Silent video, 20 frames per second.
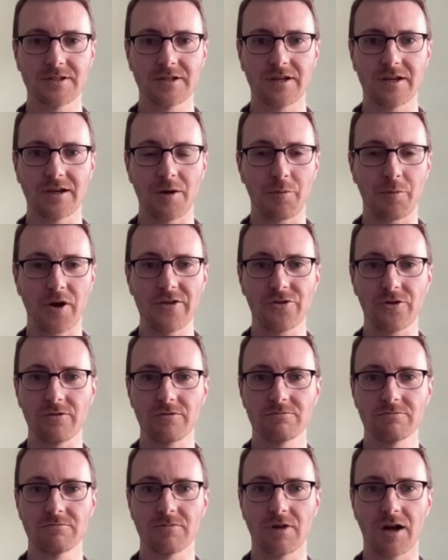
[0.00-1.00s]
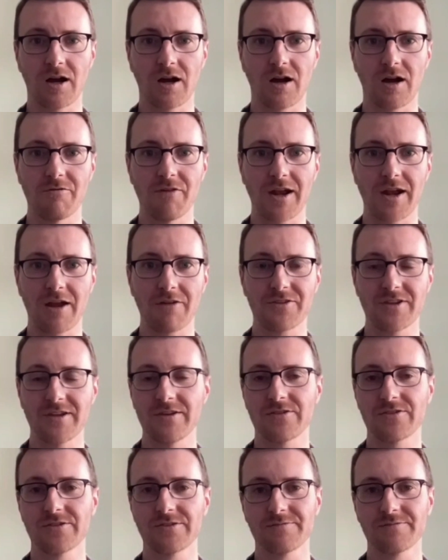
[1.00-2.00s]
appraisal of
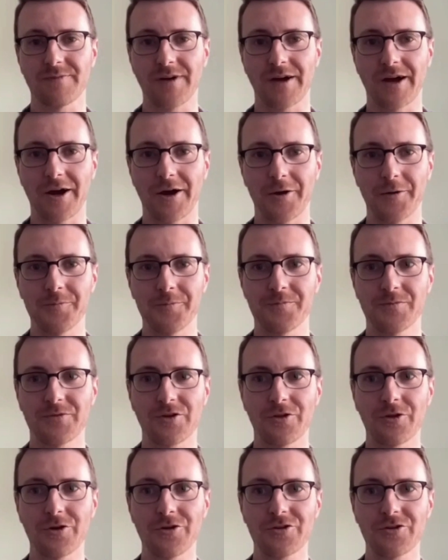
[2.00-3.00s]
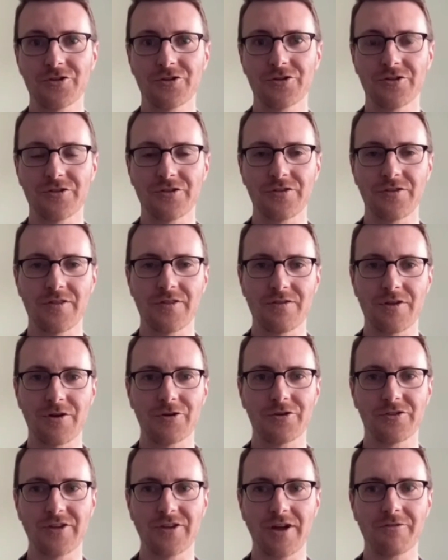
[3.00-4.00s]
NFTs. So there's
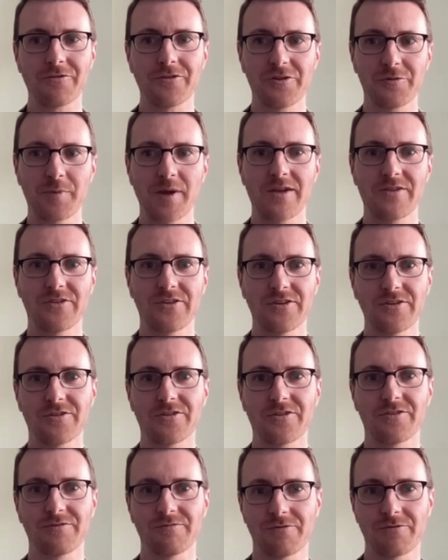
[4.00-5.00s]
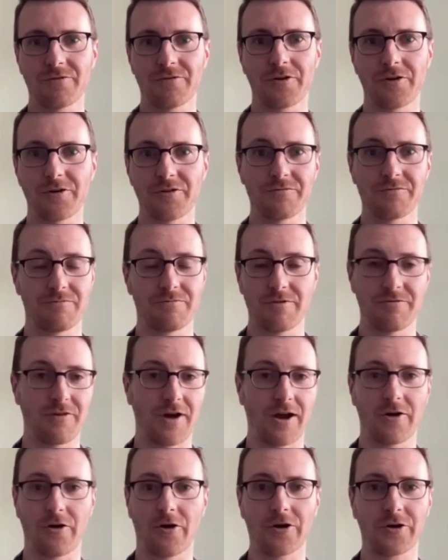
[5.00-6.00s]
definitely spaces for the
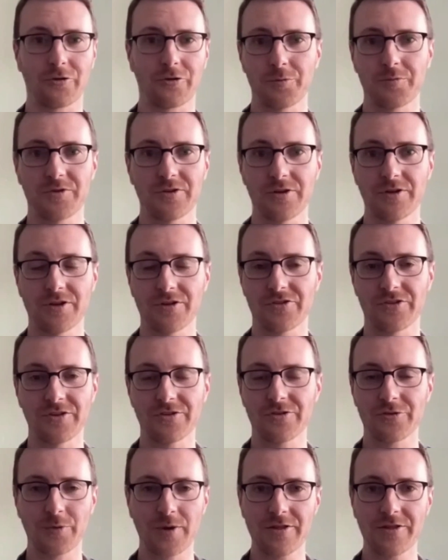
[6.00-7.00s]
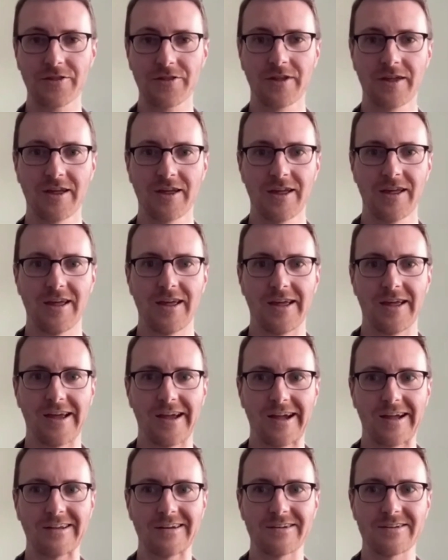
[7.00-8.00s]
Fine Art Group to assist with,
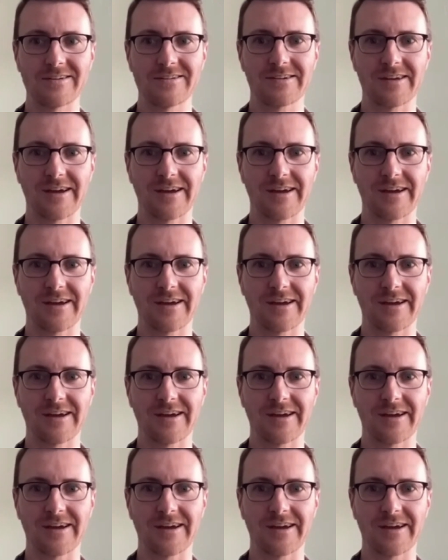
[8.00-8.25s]
and